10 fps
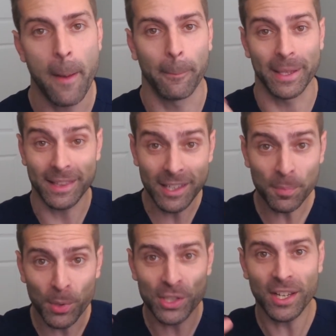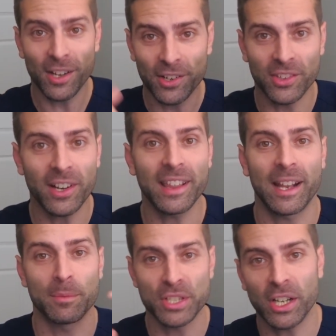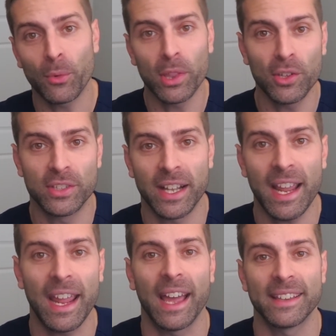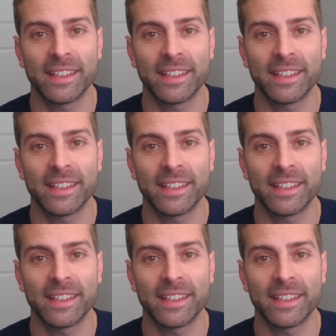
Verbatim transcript: But this particular study that I'm sharing with you today has